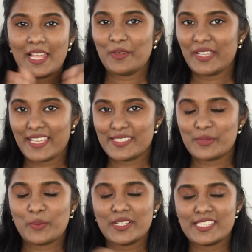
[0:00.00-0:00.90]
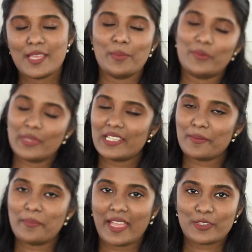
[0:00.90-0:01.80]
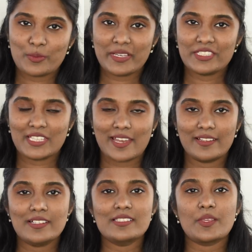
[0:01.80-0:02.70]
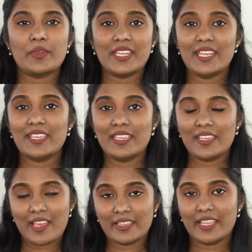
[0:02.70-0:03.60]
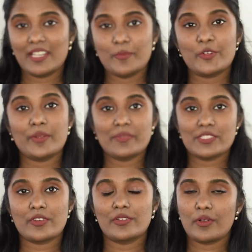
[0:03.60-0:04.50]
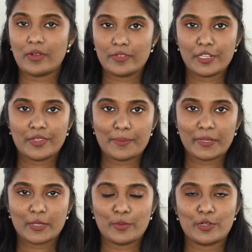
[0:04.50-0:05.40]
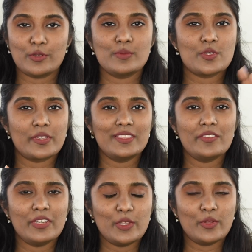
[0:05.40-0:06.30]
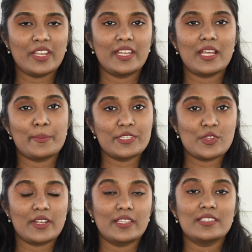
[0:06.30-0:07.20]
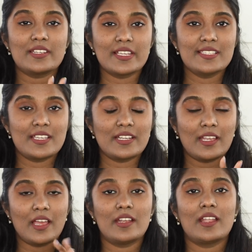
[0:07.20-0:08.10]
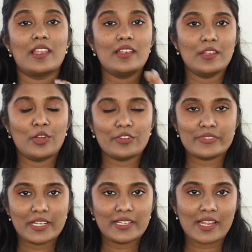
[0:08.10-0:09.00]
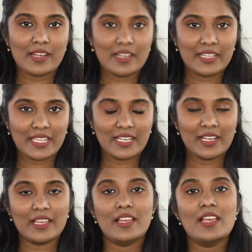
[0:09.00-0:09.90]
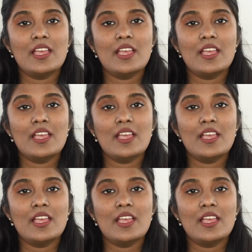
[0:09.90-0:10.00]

Hello guys, what's up and welcome back to my channel. So iniki again namor Amazon haul video da paak porom. So in the video la na Amazon la irundhu recent ah nalla offer la nalla deal la